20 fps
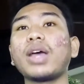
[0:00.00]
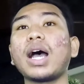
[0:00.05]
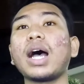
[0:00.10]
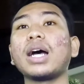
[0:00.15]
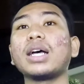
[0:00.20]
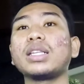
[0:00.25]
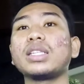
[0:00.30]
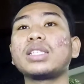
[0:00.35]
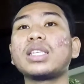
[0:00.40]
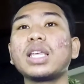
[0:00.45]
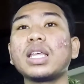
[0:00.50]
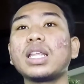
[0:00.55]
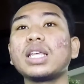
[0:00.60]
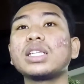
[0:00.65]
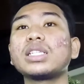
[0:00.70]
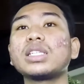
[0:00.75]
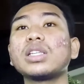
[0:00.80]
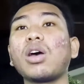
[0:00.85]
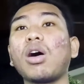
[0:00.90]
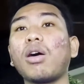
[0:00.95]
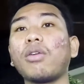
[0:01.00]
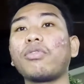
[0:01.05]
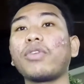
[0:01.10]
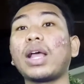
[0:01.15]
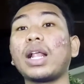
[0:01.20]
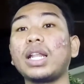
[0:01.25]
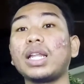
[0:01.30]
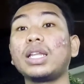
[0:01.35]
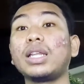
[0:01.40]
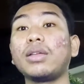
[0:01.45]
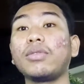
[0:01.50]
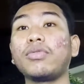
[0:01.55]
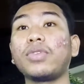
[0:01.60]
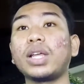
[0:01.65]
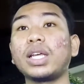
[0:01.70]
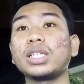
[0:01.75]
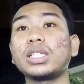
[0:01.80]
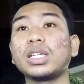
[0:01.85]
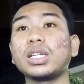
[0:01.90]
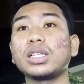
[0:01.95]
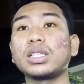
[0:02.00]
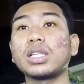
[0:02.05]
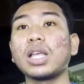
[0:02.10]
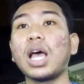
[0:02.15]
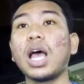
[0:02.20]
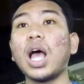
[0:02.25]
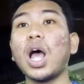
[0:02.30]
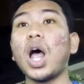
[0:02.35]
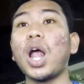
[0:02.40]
via a series of LED flashes,